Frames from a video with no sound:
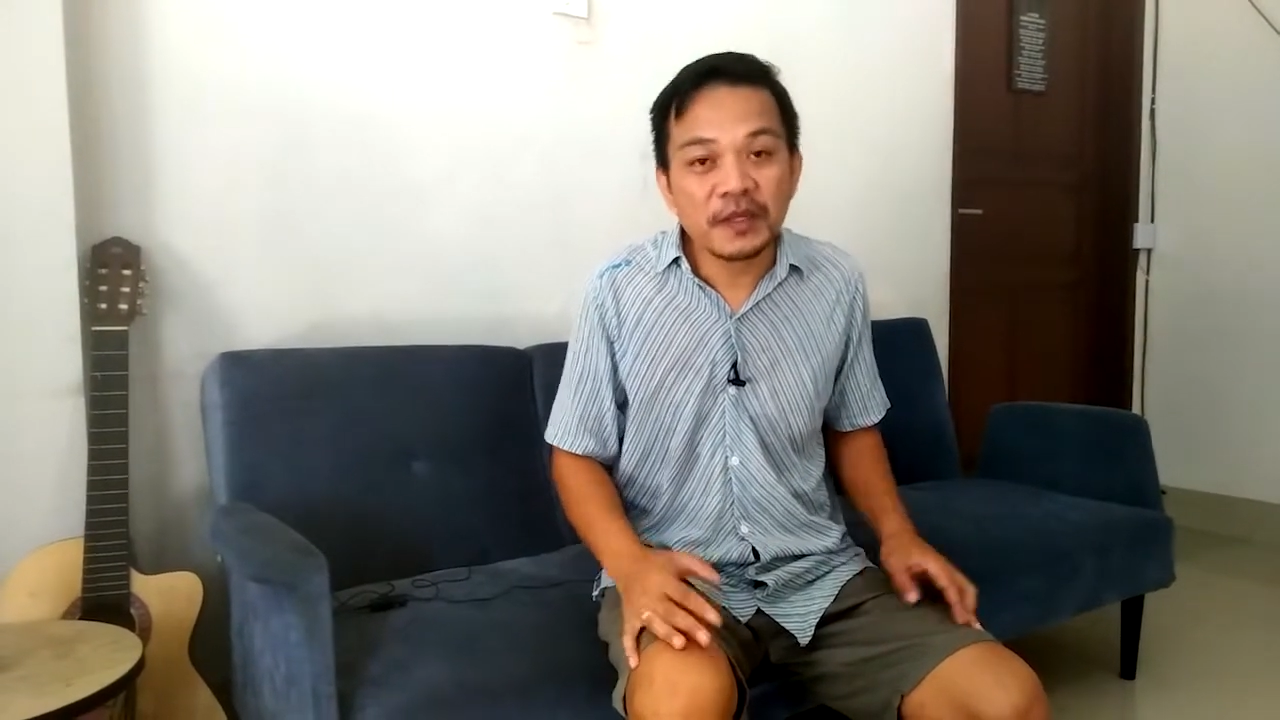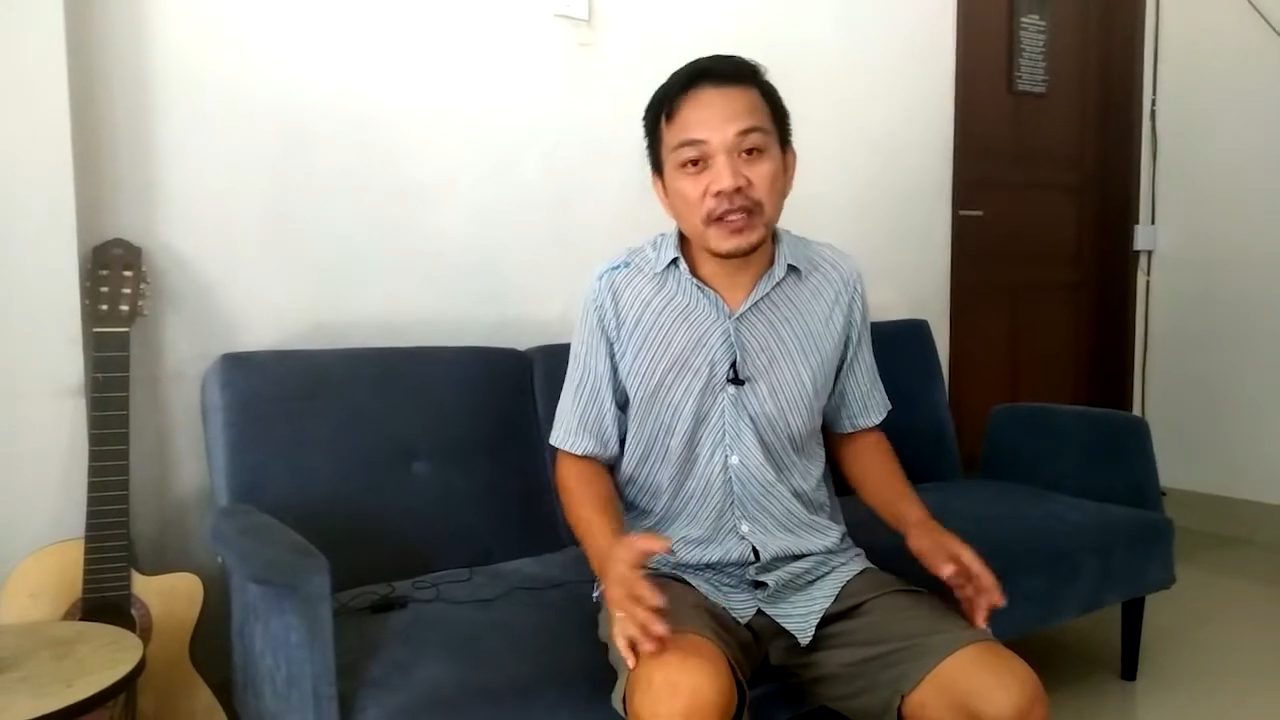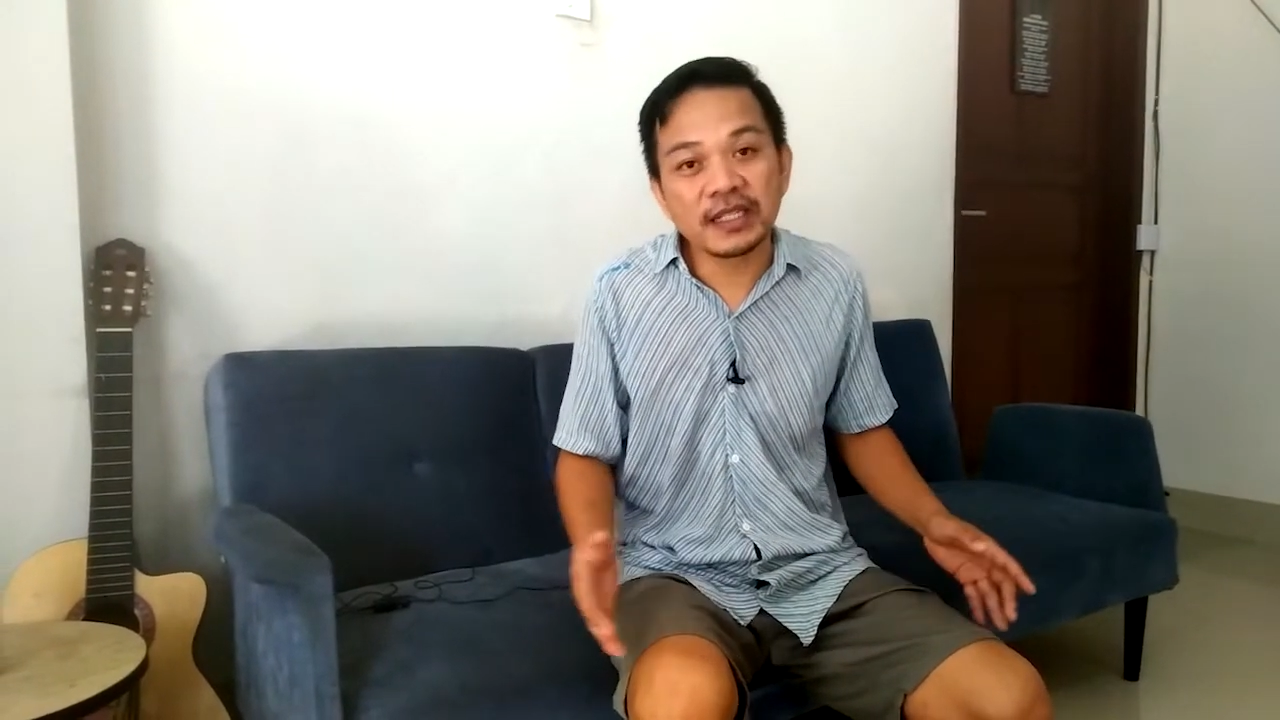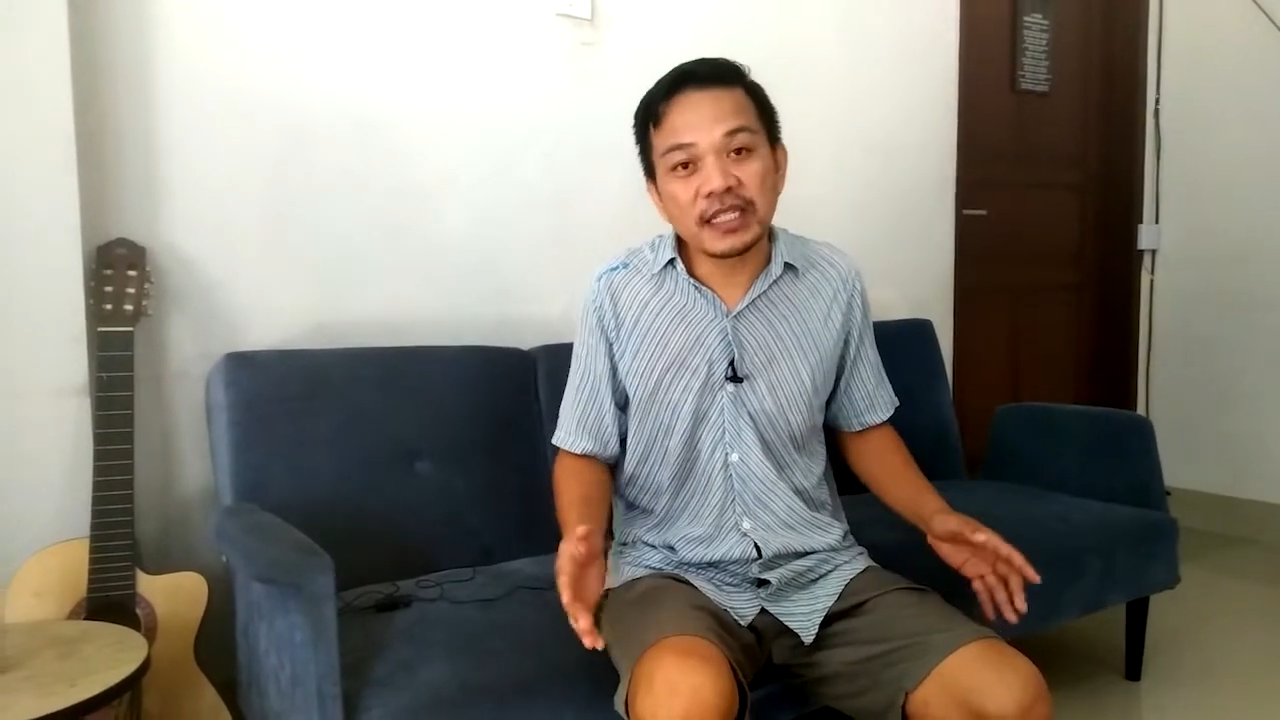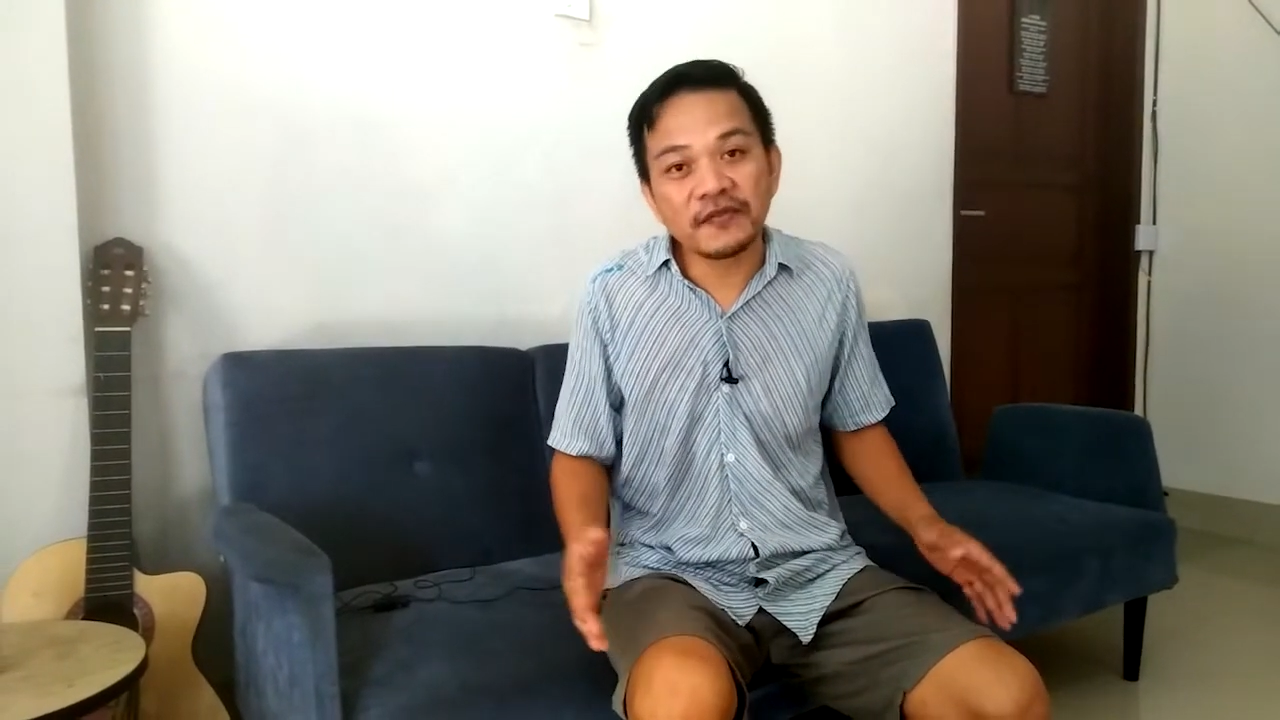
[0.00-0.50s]

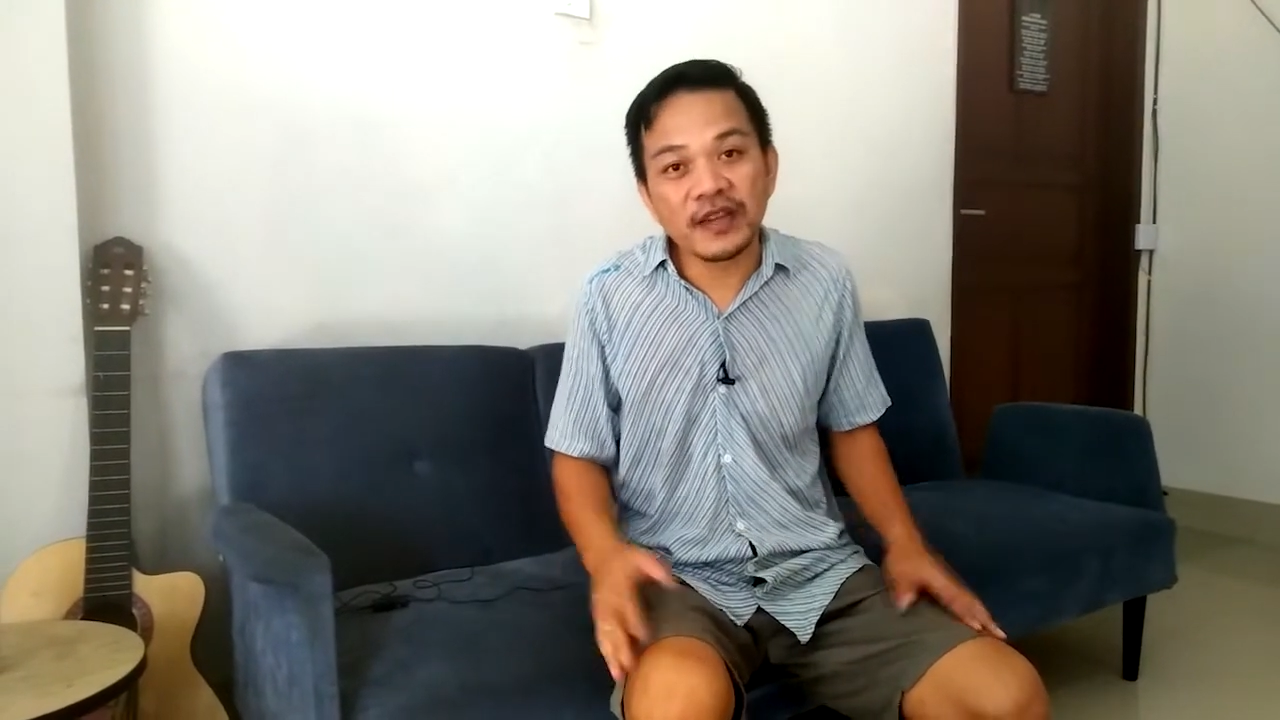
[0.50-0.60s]
Because let's